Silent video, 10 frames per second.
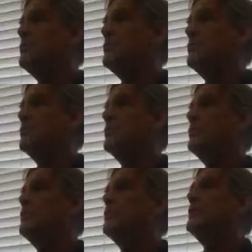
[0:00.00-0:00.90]
to
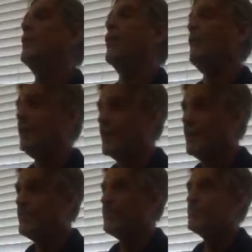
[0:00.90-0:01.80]
take off
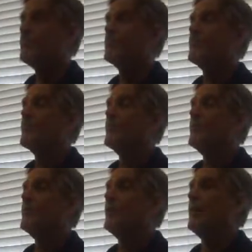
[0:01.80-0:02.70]
again.
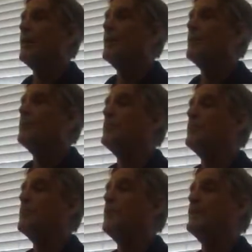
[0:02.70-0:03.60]

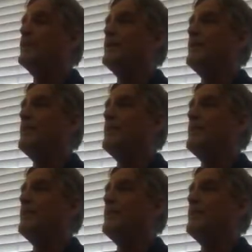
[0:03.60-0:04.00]
But